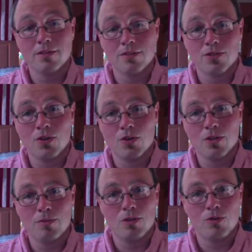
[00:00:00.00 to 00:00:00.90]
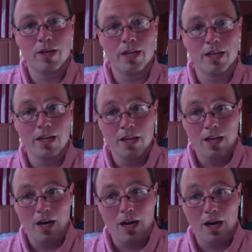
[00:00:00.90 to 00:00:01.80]
is going to be drinking
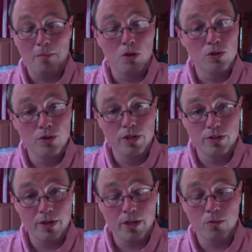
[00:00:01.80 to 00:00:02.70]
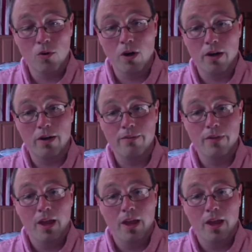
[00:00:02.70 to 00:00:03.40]
polluted drinking water.